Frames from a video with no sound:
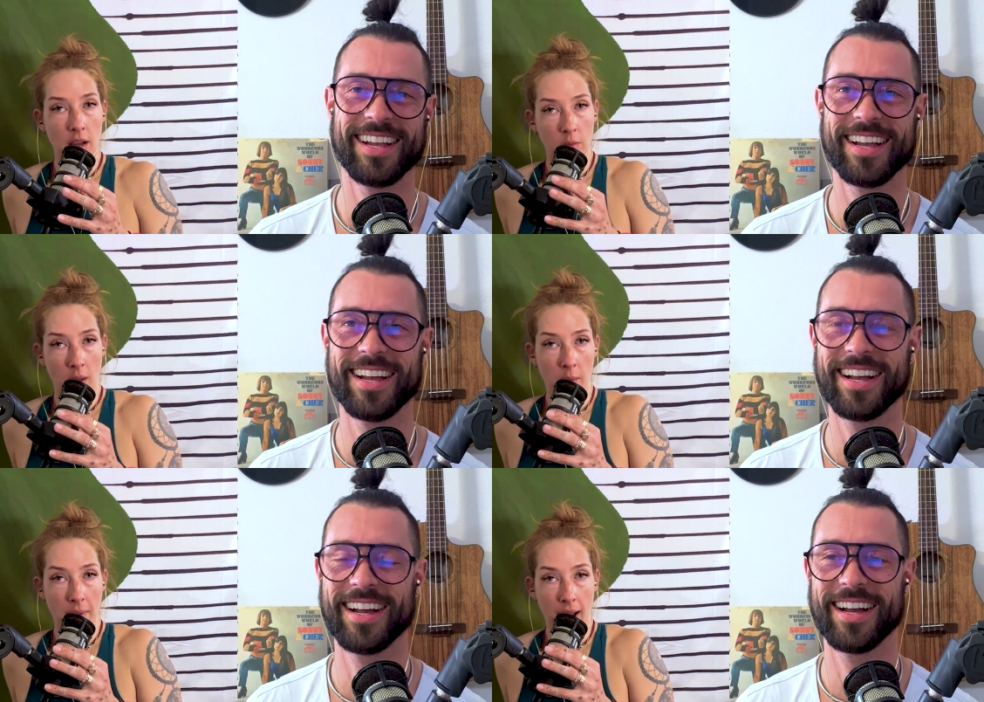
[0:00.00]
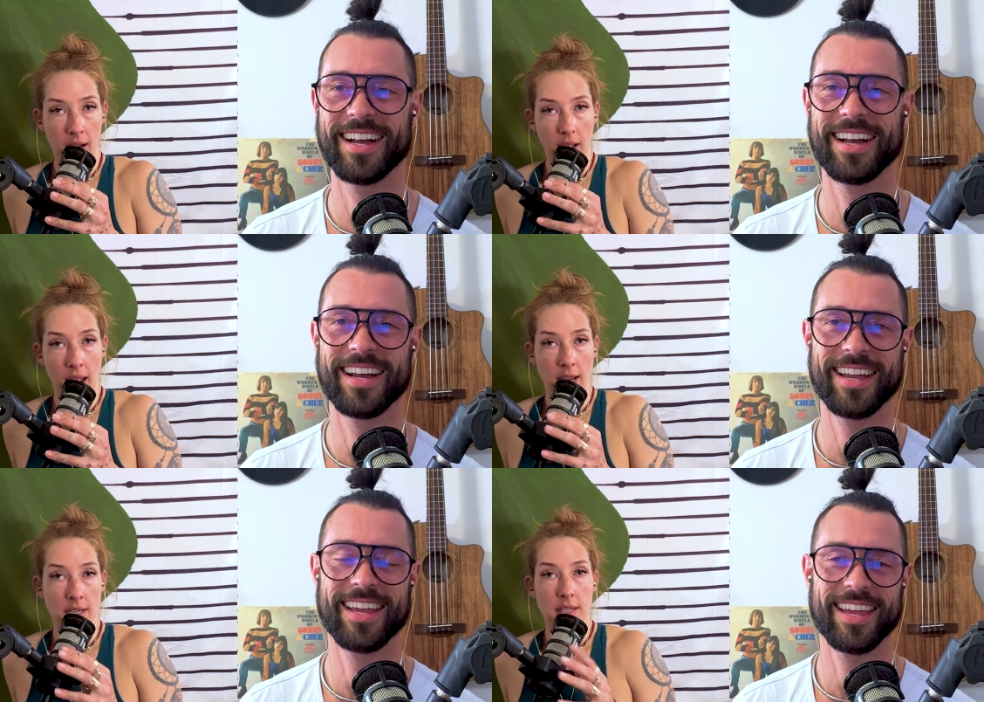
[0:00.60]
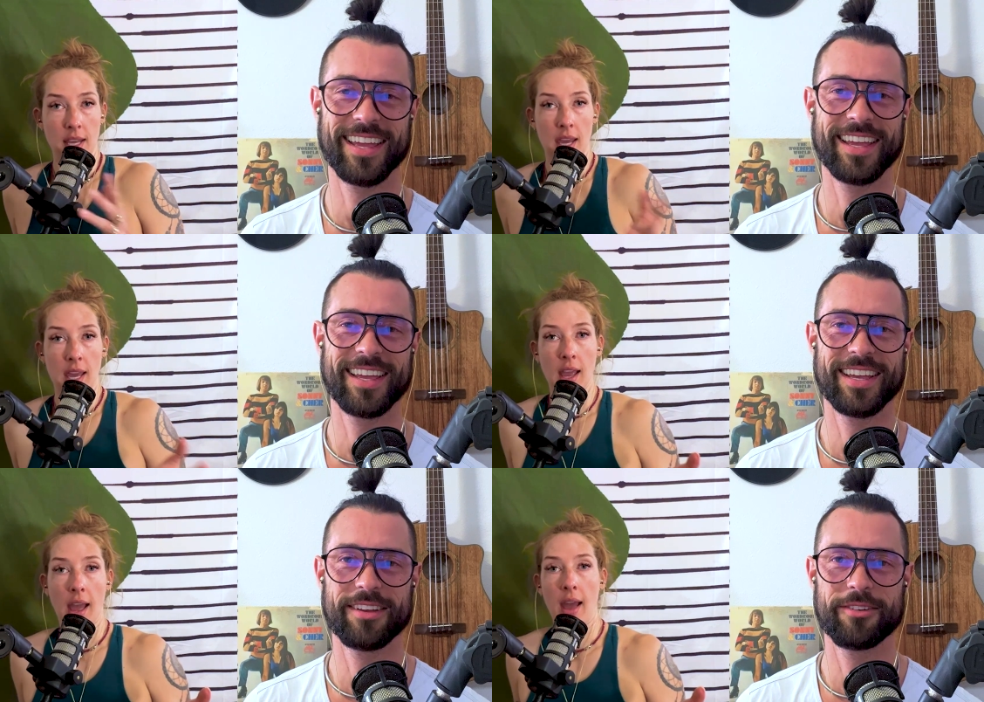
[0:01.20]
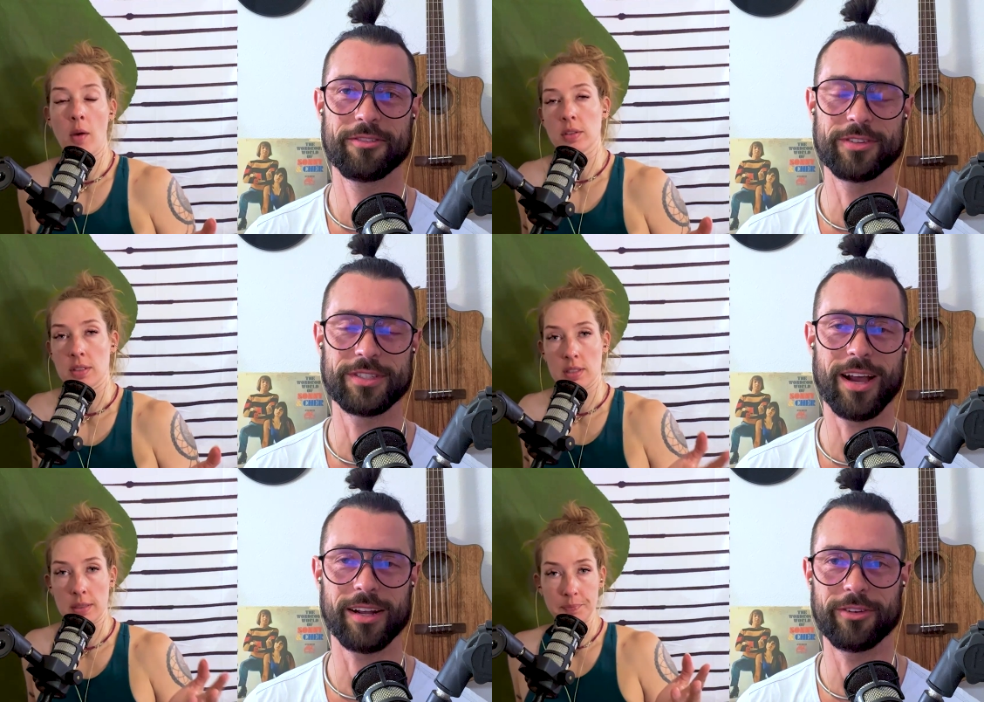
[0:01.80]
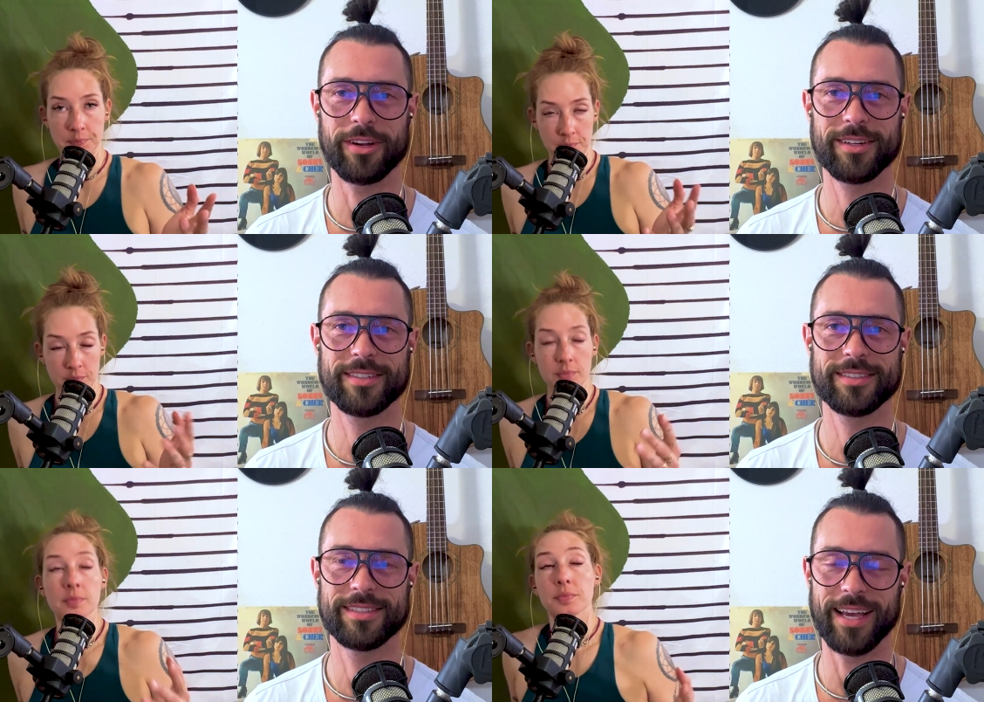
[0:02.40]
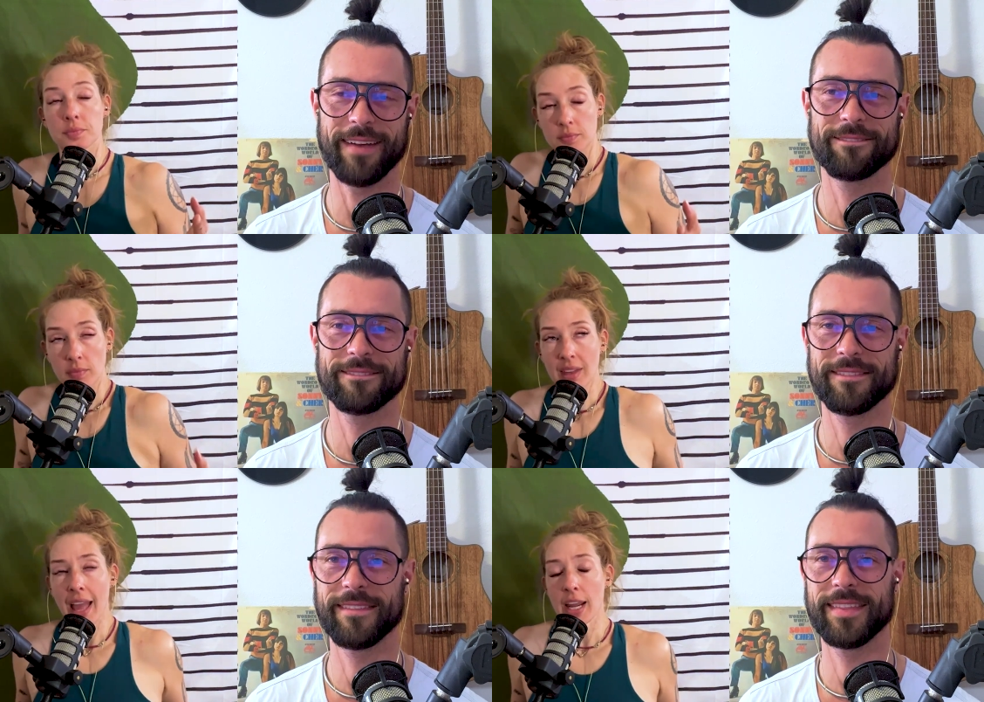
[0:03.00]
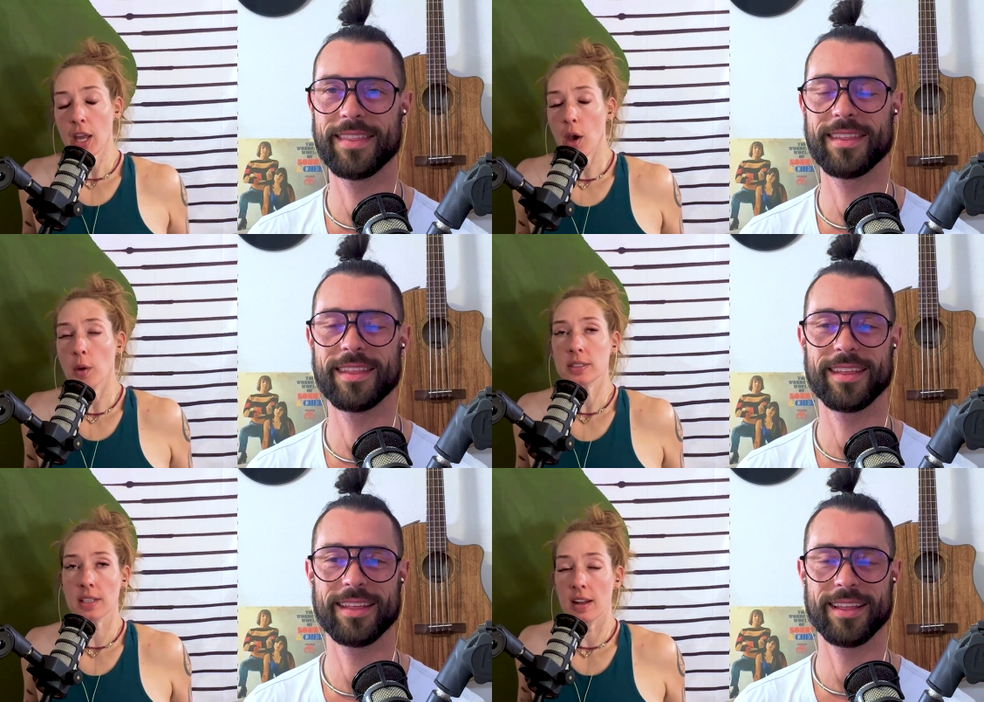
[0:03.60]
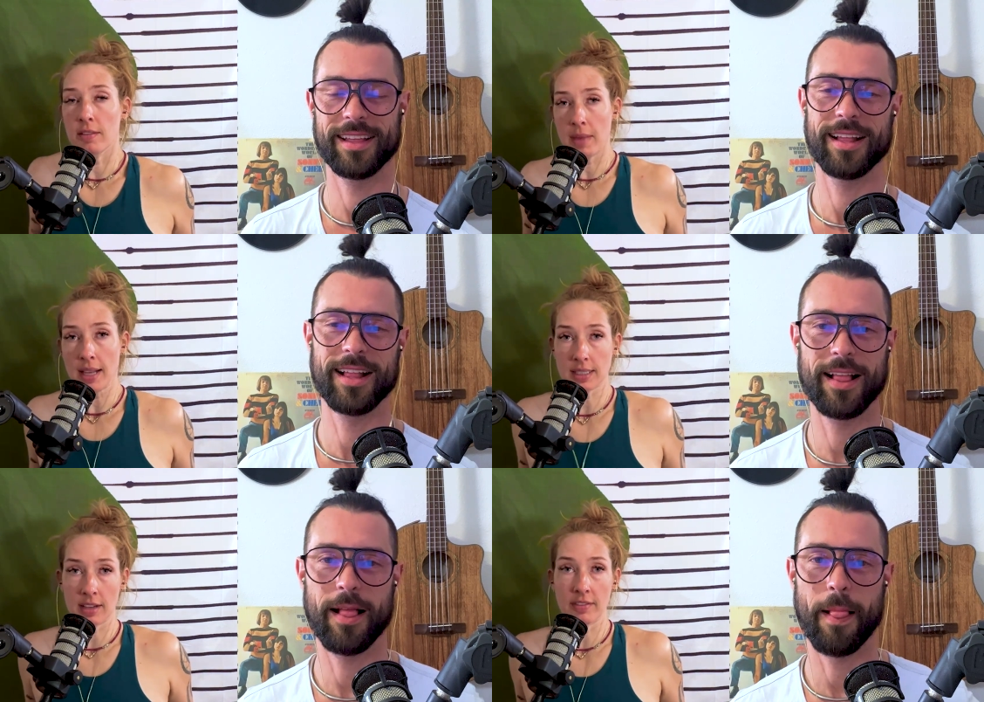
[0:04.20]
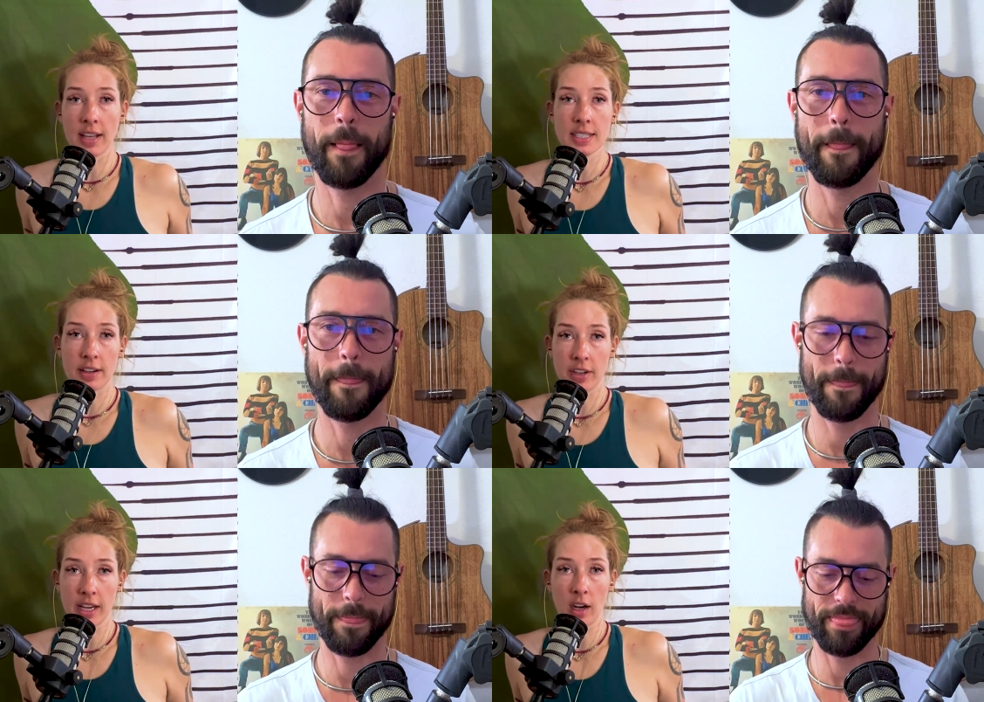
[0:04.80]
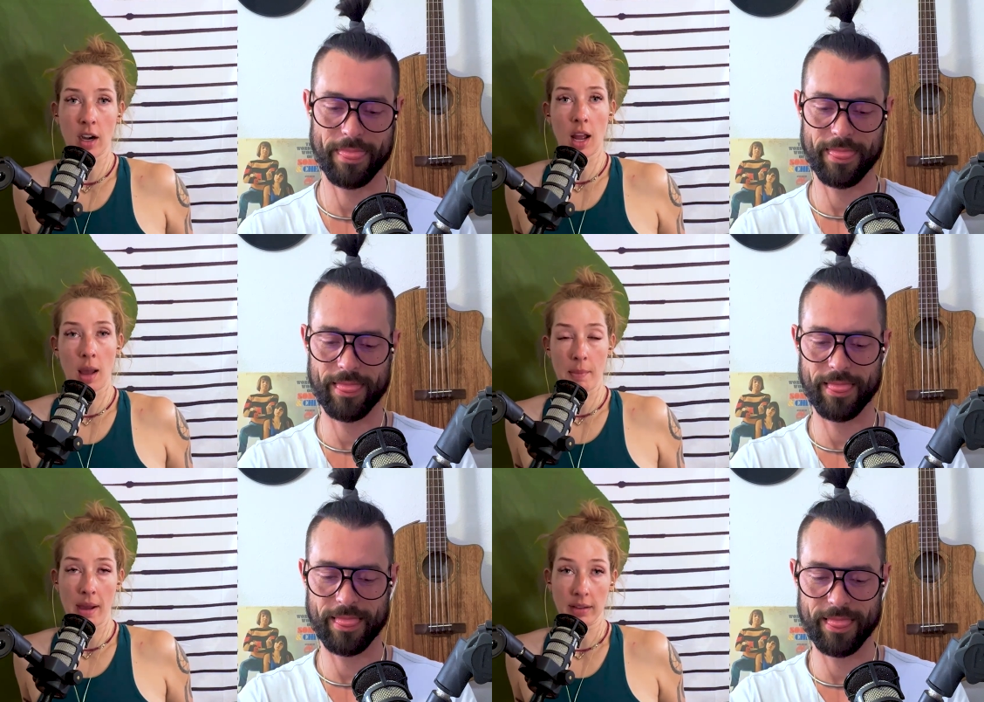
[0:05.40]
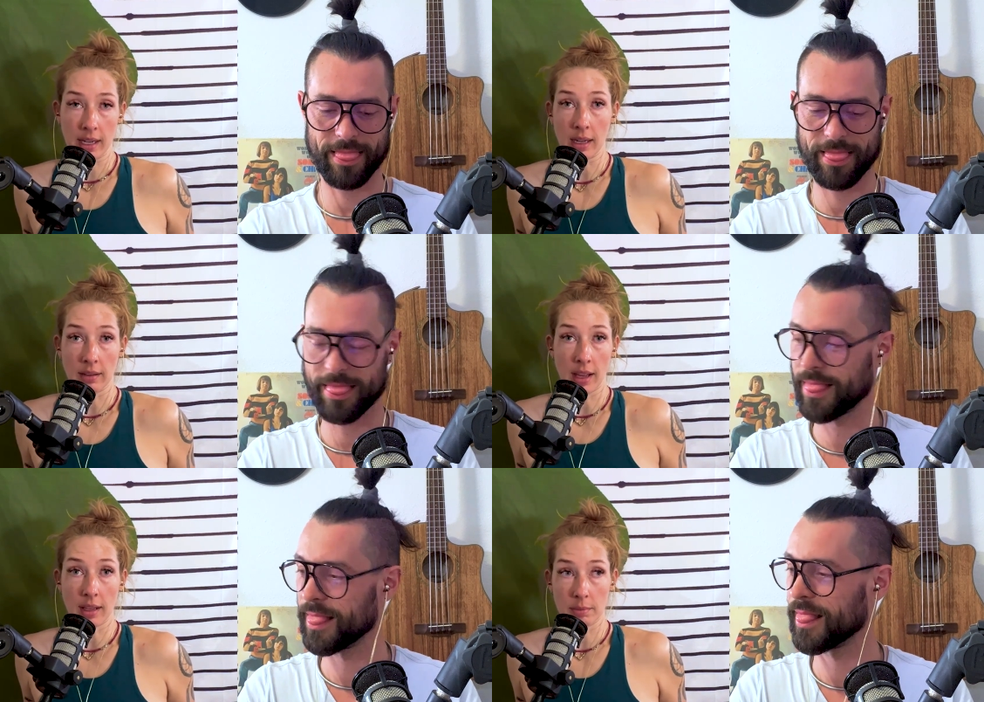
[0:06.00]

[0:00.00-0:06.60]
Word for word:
Speaker 1: a while back, and he hosts photographer. Mm-hmm. Yeah. And he hosts an amazing event every year about getting like